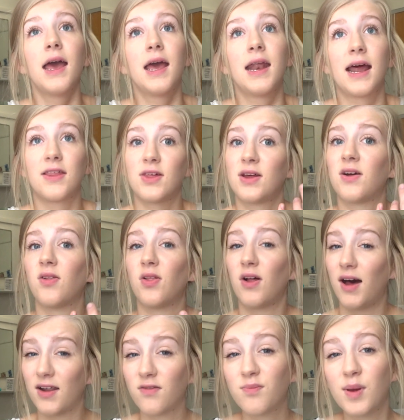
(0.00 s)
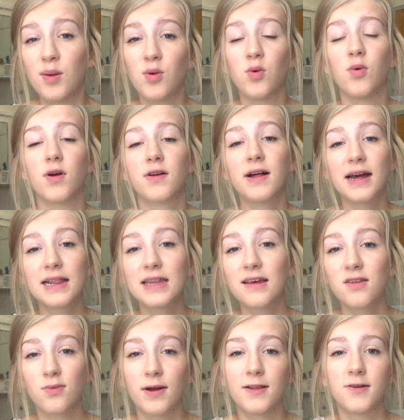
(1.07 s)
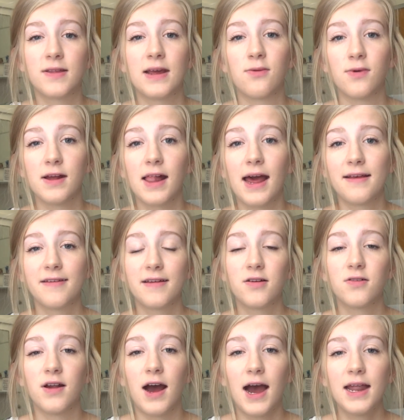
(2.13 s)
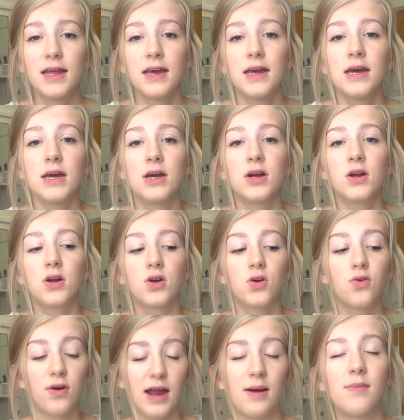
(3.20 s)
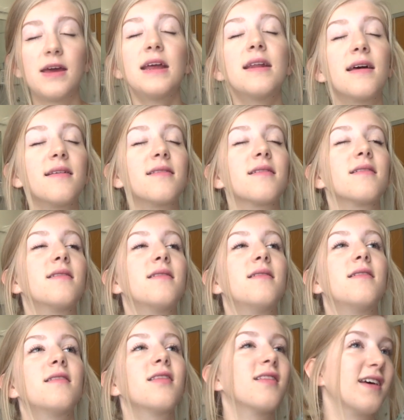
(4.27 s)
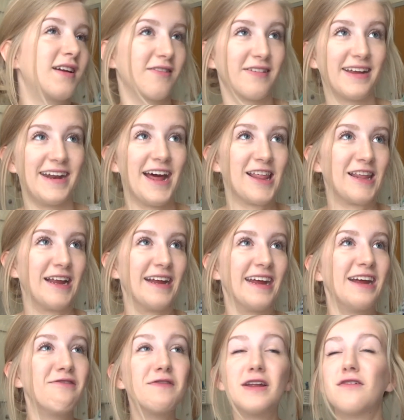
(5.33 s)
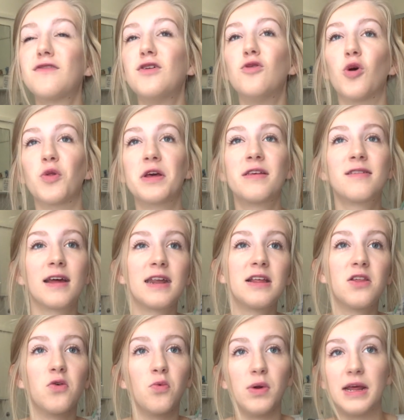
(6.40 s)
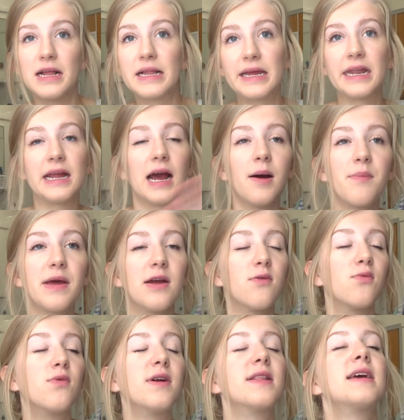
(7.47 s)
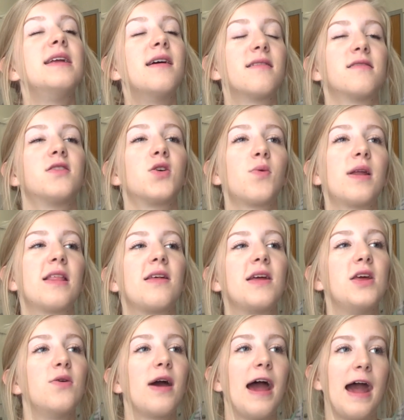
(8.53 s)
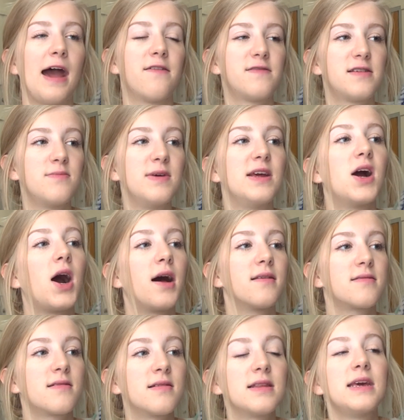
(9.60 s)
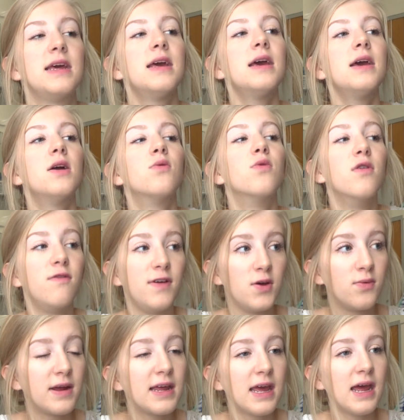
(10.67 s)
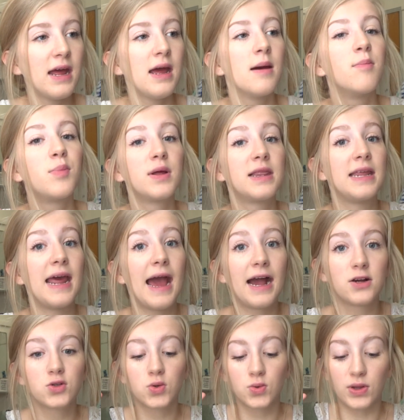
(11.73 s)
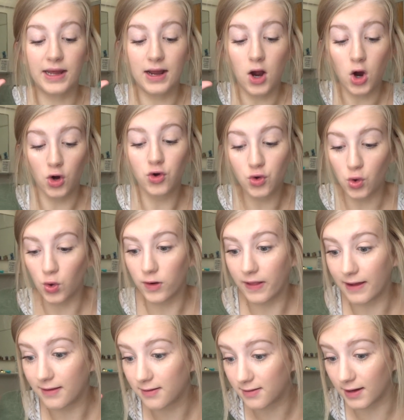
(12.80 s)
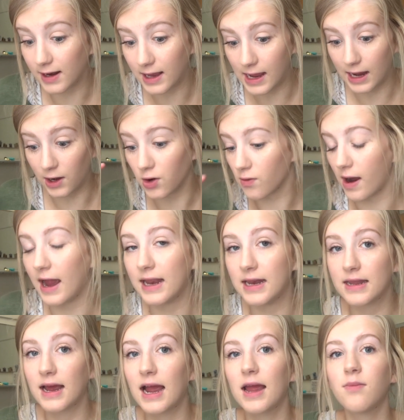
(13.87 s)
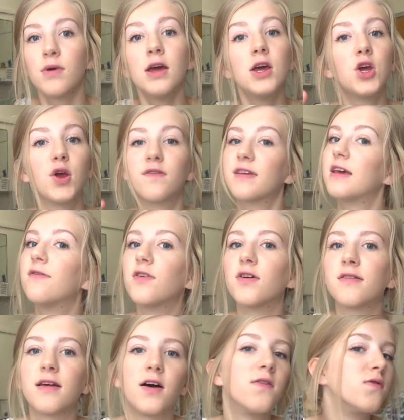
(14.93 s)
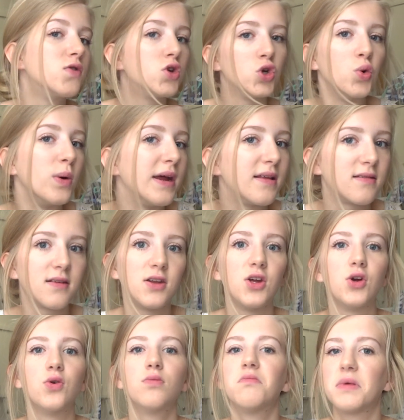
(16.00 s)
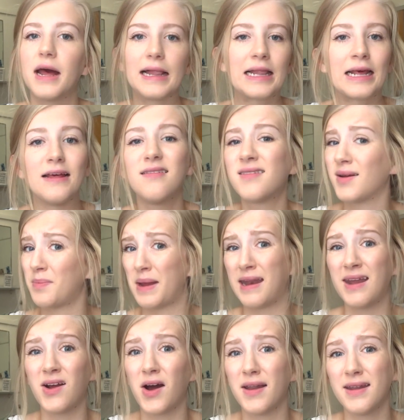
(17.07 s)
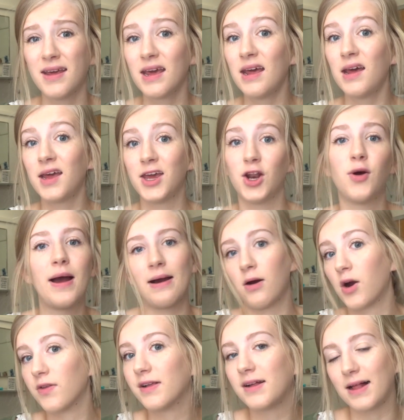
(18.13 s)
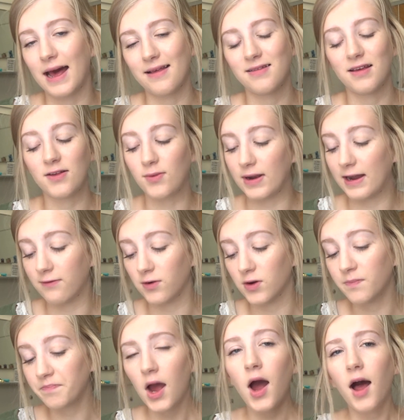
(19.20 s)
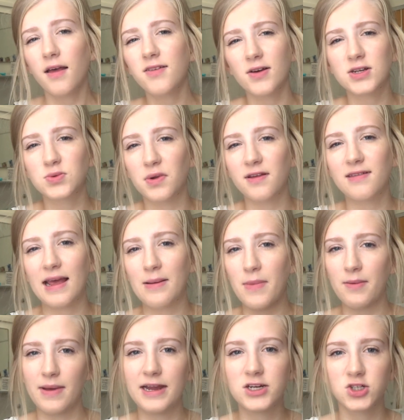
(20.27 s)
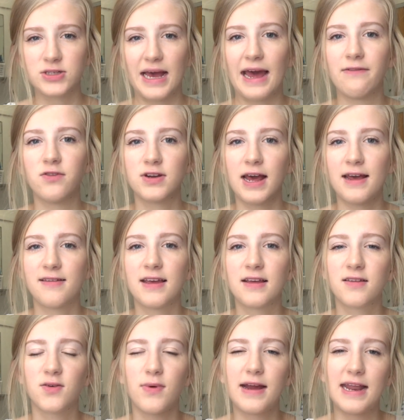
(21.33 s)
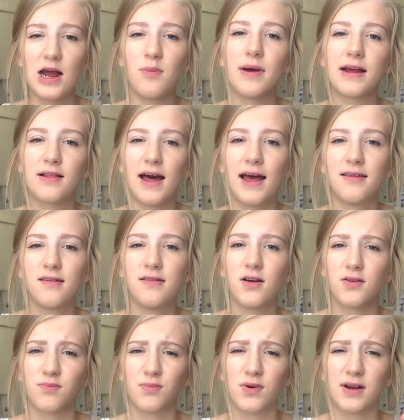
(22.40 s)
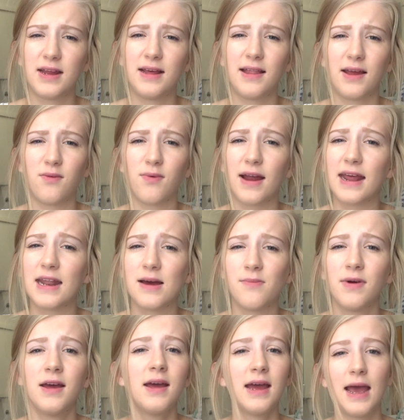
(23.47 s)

and I think a lot of people work like this, whether they realize it or not, cramming does literally nothing. Even if you only study the week leading up, it really doesn't do anything. You have to be constantly reviewing it, but the actual like hardcore like studying grind time, you have to give yourself 2 weeks to do, at least, depending on, you know, how hard the class is, whatever. Also, I just want to say my major is advertising, so right now my classes are pretty like random.